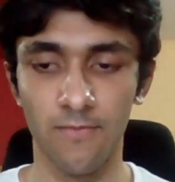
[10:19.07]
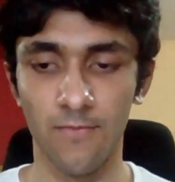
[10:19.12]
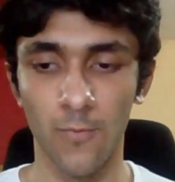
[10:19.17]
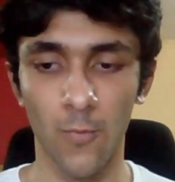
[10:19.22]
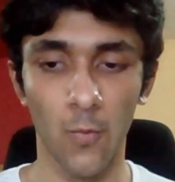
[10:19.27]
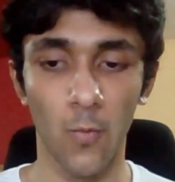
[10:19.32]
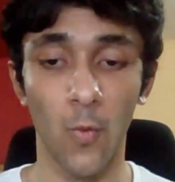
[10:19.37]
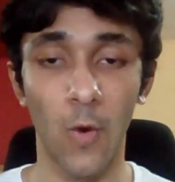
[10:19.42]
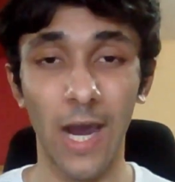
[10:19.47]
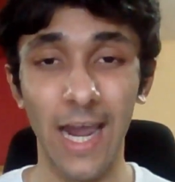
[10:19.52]

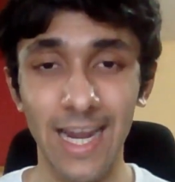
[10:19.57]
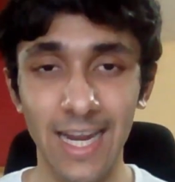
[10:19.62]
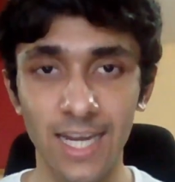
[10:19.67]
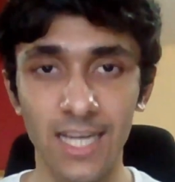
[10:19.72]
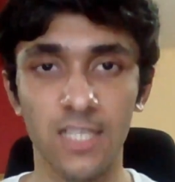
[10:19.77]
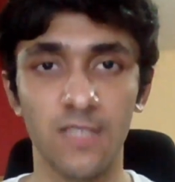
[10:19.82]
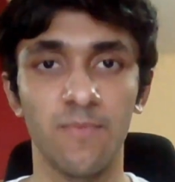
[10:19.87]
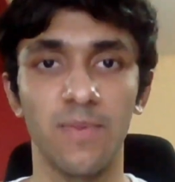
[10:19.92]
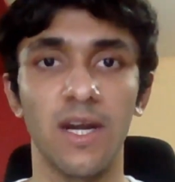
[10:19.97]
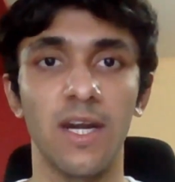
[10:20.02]
widely
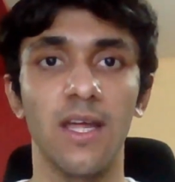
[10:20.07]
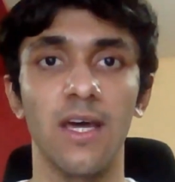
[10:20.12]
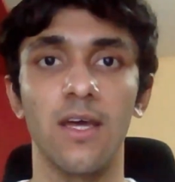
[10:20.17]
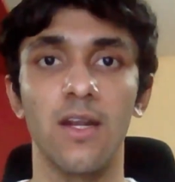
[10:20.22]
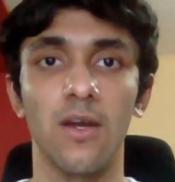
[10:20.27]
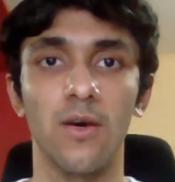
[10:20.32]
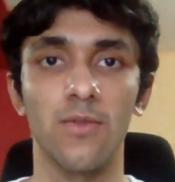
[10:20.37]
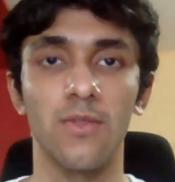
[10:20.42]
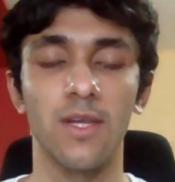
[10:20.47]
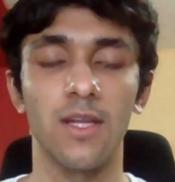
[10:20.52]
spread
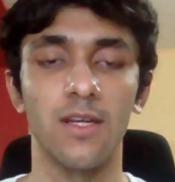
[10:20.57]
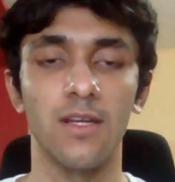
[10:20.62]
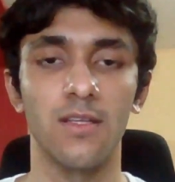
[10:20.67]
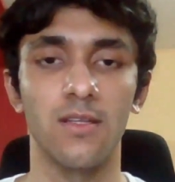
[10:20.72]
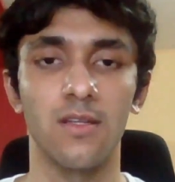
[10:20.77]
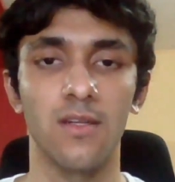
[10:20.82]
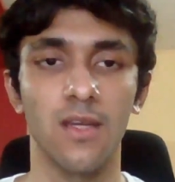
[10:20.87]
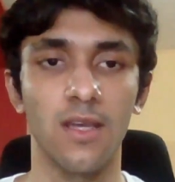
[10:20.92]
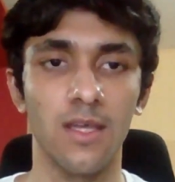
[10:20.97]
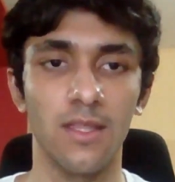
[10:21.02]
around the
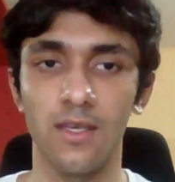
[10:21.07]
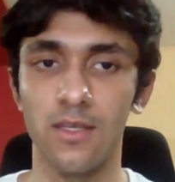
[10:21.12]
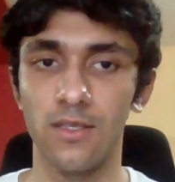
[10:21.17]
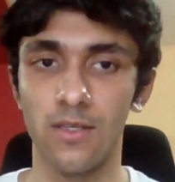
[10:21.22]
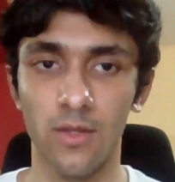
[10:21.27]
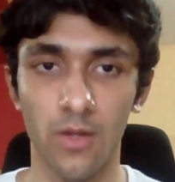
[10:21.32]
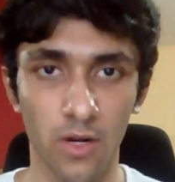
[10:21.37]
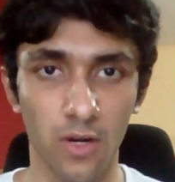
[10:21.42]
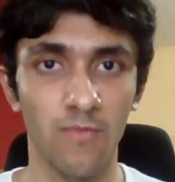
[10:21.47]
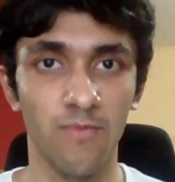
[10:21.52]
industry, and there's a
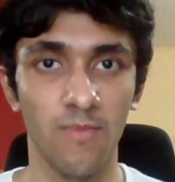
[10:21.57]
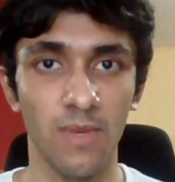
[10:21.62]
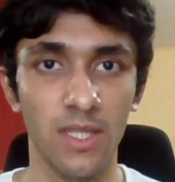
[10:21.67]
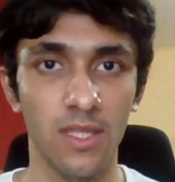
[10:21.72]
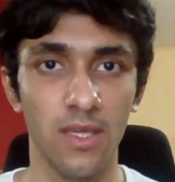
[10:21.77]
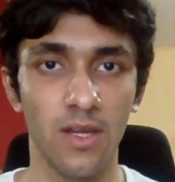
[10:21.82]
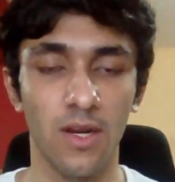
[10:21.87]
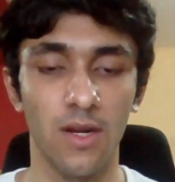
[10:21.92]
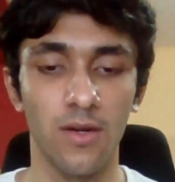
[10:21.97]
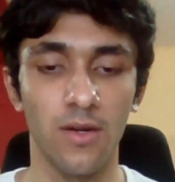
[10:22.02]
lot of myth
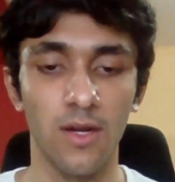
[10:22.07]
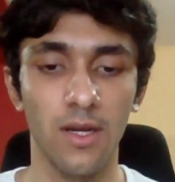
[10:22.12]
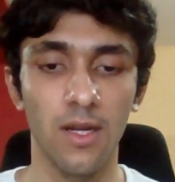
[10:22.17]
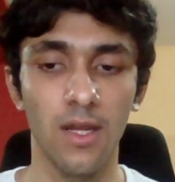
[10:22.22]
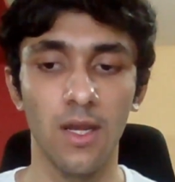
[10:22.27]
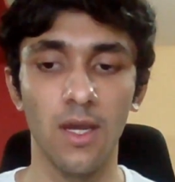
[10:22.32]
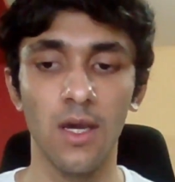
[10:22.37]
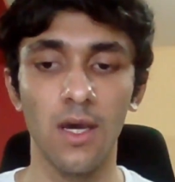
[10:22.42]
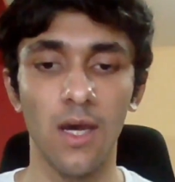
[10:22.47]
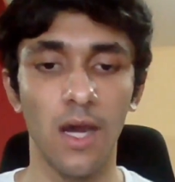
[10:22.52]
around it,
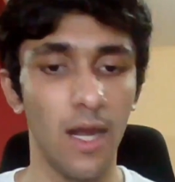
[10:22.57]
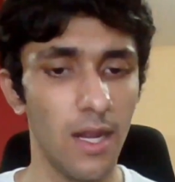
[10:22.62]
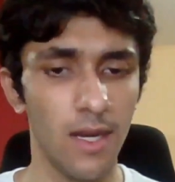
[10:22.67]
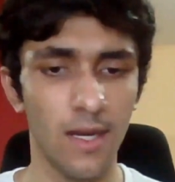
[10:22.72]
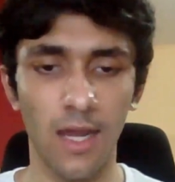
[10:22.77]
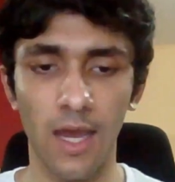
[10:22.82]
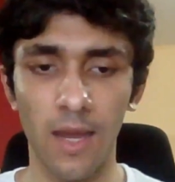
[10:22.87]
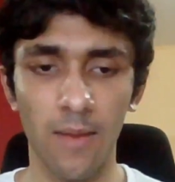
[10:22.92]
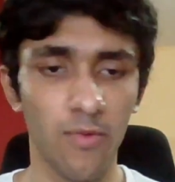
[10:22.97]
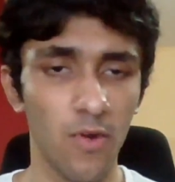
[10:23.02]
and
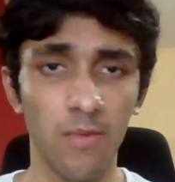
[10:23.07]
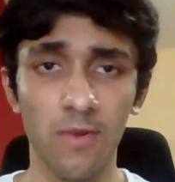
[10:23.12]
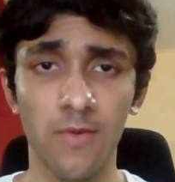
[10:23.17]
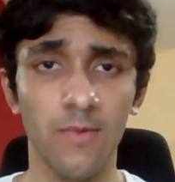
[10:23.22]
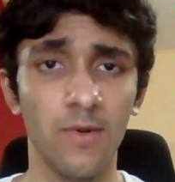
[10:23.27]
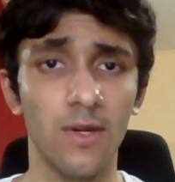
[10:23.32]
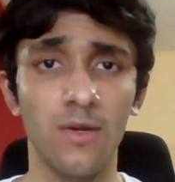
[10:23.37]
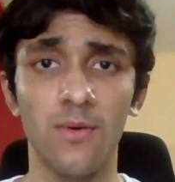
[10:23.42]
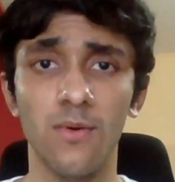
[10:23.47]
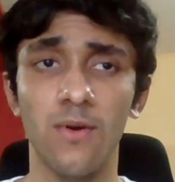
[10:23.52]
I probably
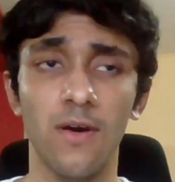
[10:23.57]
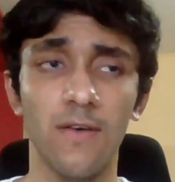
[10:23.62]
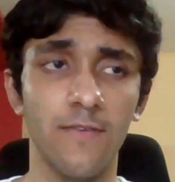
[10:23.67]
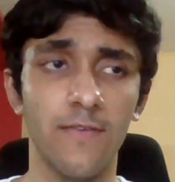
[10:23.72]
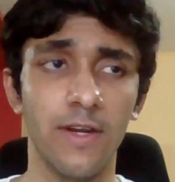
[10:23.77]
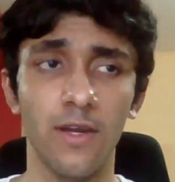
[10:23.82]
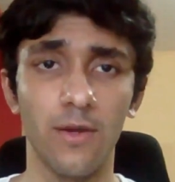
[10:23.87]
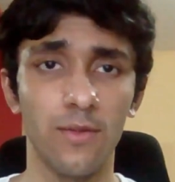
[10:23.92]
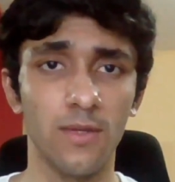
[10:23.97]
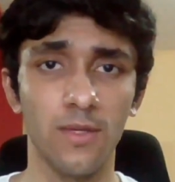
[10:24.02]
will do a
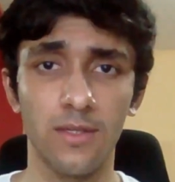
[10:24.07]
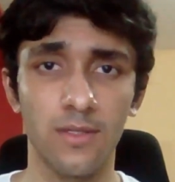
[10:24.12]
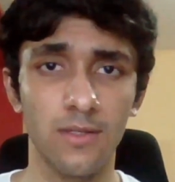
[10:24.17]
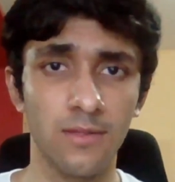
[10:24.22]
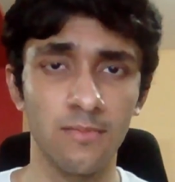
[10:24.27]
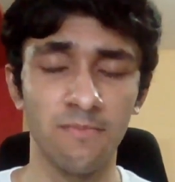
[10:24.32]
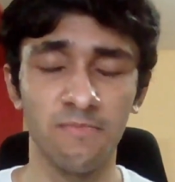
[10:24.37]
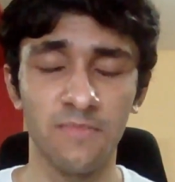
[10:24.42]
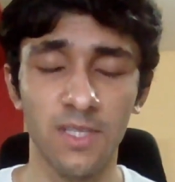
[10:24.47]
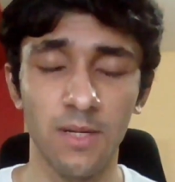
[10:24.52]
video on this
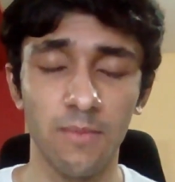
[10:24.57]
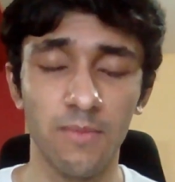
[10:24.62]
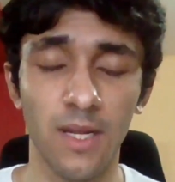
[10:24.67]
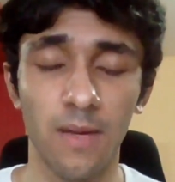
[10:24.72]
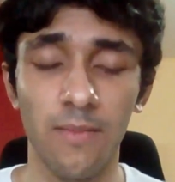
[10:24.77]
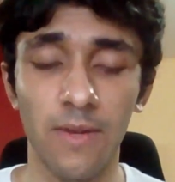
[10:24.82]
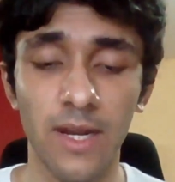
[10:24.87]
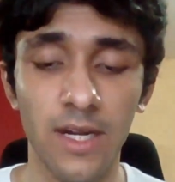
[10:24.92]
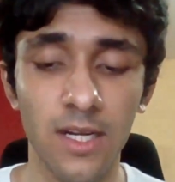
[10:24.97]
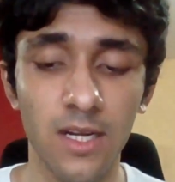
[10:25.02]

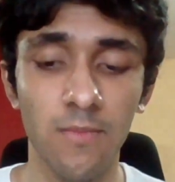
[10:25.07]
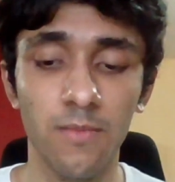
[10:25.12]
sometime later.